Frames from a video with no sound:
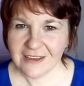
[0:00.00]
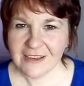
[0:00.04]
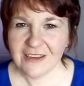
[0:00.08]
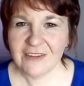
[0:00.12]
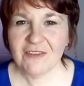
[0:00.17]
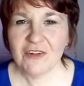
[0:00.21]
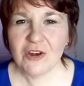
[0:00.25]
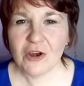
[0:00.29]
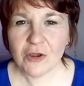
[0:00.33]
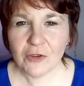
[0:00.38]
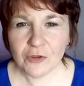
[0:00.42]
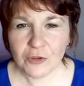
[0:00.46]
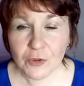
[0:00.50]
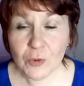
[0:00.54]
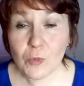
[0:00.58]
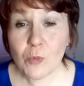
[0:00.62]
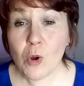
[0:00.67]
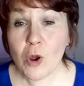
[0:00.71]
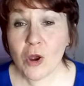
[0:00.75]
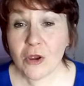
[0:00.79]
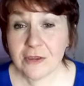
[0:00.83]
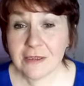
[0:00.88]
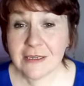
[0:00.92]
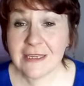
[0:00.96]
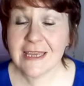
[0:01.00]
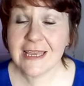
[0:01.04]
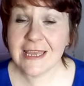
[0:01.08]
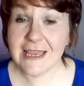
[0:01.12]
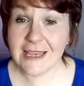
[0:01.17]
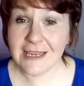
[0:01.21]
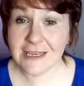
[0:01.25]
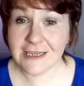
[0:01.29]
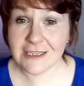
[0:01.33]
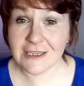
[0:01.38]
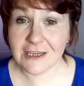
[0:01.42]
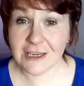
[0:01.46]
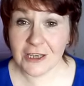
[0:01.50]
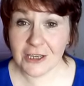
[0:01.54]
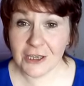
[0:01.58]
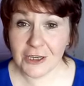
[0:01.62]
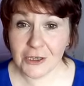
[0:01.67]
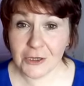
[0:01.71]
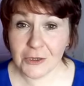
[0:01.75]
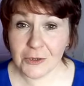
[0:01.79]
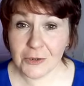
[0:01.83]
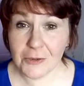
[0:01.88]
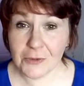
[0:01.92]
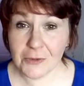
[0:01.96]
You've got the one kid
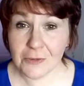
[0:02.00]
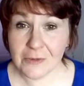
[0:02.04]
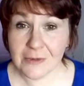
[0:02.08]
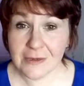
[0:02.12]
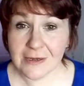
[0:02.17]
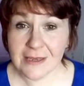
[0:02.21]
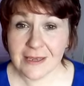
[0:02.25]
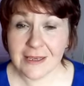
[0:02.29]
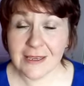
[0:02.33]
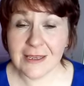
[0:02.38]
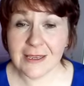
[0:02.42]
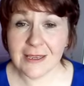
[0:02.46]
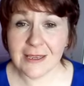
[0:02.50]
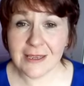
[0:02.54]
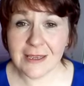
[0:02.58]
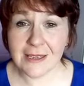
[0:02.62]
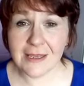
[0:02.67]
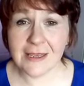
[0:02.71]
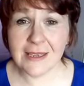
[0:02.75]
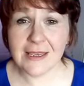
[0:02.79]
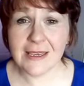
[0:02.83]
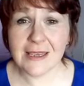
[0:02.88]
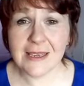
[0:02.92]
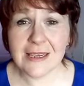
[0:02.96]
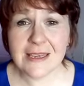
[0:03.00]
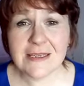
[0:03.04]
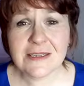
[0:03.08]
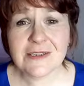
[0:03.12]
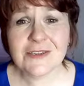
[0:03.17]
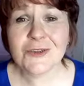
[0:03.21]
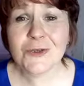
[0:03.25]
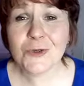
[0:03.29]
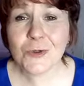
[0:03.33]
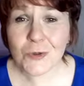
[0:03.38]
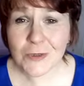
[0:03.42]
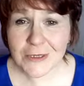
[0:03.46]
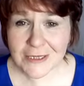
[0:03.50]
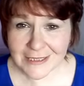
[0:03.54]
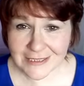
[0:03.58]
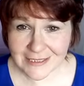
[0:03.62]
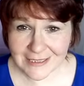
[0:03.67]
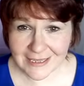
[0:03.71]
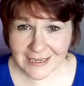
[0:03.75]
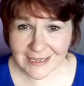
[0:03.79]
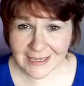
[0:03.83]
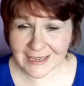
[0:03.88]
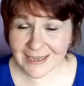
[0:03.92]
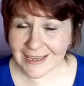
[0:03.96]
who is
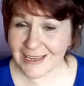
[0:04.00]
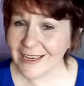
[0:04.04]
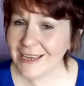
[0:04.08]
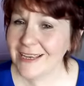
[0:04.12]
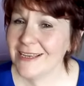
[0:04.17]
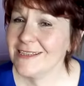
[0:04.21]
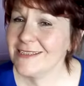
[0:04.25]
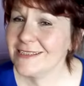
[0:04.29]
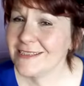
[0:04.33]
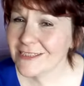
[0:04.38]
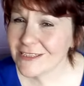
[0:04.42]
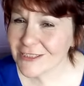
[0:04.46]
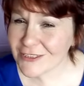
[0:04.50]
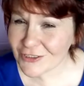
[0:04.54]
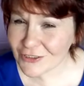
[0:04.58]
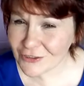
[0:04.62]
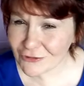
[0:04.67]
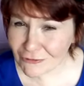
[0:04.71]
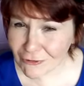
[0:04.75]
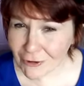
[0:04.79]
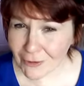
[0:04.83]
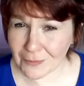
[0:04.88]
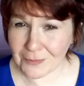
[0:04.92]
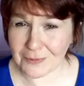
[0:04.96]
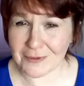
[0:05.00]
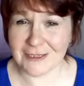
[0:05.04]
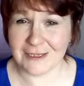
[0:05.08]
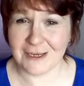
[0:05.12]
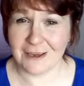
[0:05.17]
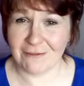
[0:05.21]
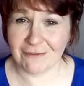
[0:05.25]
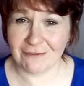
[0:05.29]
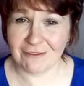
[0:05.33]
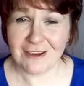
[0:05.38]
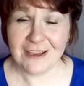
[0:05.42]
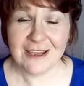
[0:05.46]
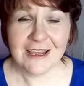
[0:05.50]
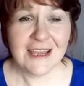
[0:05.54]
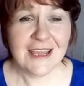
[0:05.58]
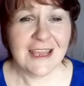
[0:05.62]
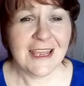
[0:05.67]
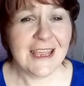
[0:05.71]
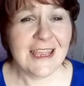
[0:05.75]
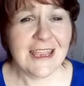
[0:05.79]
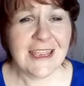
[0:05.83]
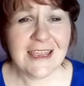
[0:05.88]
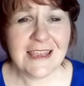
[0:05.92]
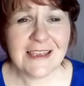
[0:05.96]
noisy, he's disruptive,
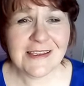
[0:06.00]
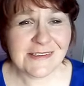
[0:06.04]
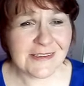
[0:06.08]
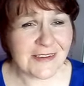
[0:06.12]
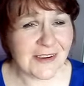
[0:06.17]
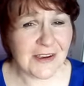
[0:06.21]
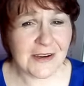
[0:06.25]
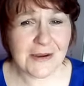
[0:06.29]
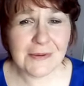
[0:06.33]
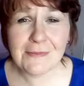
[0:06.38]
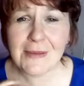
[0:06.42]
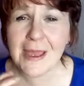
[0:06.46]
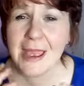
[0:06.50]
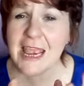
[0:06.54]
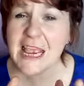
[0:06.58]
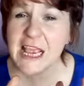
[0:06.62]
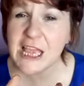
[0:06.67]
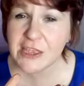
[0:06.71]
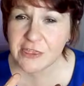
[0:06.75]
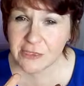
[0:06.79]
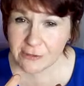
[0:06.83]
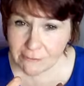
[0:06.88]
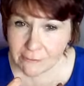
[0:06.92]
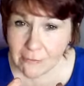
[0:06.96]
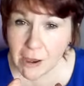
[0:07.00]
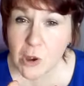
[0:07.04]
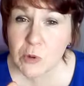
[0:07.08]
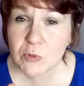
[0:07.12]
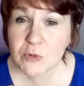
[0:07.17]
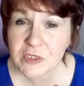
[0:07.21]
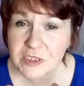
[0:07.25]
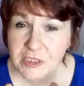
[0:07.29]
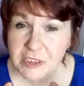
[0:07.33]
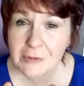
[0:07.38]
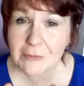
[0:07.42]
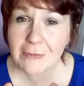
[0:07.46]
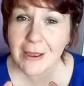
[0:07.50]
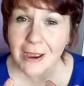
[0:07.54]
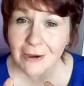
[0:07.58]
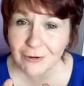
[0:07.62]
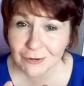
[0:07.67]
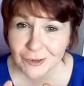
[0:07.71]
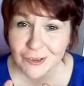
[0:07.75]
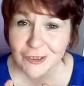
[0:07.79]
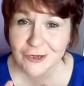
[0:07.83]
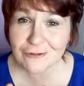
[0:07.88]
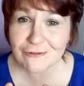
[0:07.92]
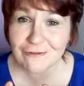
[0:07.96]
he's going to make the most
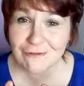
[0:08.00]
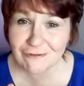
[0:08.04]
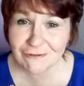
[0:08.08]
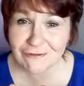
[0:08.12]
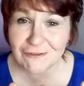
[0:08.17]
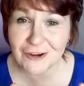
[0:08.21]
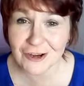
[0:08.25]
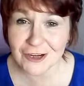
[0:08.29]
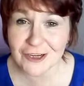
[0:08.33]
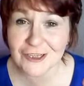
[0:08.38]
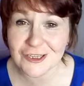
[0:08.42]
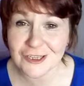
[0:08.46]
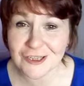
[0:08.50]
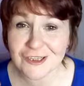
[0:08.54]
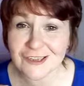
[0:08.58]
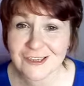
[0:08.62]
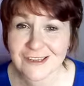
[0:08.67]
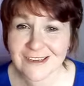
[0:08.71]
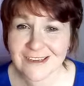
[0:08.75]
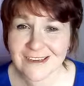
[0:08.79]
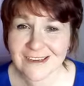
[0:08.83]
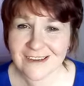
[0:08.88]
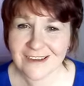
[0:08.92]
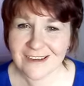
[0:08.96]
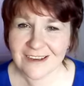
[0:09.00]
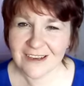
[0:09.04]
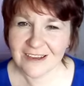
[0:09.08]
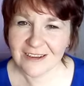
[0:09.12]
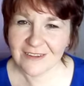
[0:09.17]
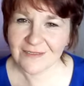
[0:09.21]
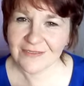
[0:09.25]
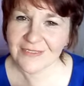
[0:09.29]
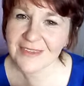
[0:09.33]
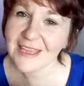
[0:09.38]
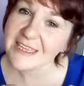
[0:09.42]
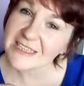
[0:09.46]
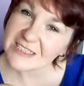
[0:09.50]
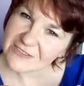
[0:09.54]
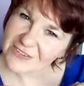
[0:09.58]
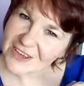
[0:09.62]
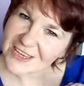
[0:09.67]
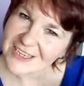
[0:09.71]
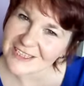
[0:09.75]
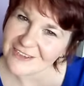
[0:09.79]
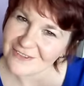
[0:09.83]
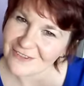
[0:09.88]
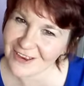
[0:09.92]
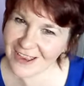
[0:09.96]
amount of fuss. That's
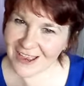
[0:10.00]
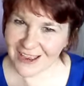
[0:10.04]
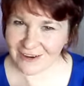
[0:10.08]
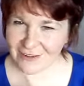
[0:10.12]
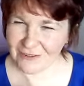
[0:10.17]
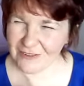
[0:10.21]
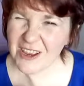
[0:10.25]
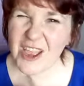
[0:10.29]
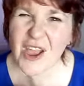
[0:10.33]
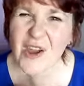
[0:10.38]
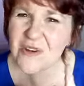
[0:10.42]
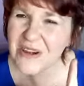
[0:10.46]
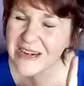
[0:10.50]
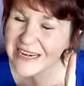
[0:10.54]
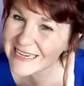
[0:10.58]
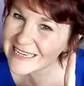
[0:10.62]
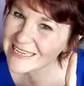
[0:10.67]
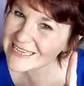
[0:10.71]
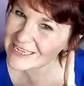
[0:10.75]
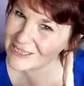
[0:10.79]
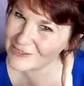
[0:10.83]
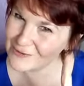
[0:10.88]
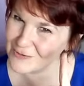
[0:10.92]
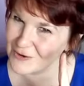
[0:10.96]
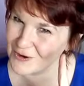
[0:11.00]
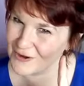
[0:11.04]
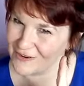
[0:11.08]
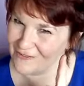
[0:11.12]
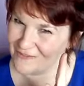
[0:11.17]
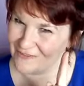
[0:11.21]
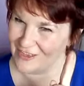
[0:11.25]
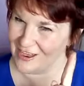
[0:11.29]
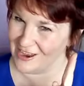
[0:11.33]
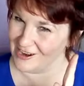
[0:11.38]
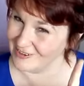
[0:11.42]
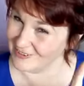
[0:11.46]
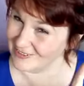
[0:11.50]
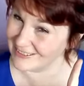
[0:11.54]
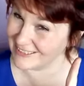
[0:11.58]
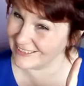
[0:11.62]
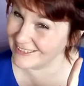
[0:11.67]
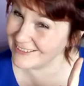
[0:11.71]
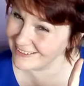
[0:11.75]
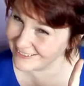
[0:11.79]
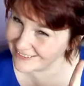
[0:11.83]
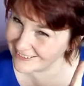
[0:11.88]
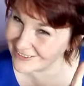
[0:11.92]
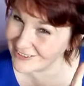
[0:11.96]
vetiver. We only need 1 of
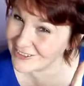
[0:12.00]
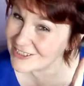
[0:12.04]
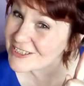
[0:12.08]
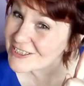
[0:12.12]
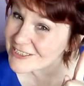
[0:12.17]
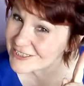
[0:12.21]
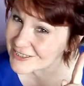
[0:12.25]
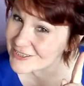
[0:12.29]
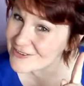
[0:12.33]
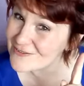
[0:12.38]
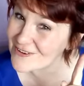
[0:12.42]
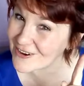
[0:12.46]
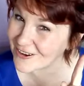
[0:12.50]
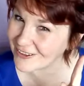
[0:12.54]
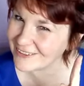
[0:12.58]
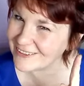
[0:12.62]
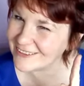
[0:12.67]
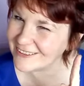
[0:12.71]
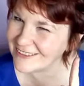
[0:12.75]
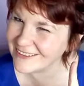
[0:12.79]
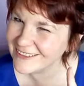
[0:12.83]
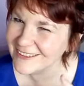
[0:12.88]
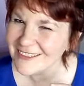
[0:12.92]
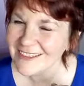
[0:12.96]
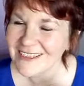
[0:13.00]
those. Just the 1.